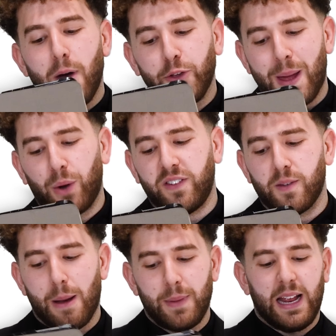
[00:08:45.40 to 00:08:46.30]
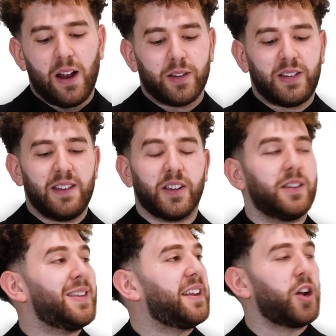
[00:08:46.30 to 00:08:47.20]
the most penalties in the Premier League last
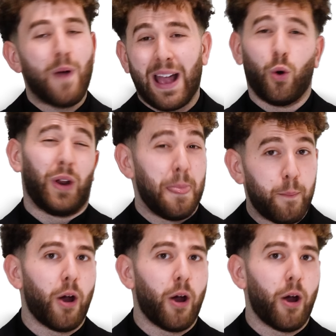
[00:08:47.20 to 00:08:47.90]
season, setting a record in the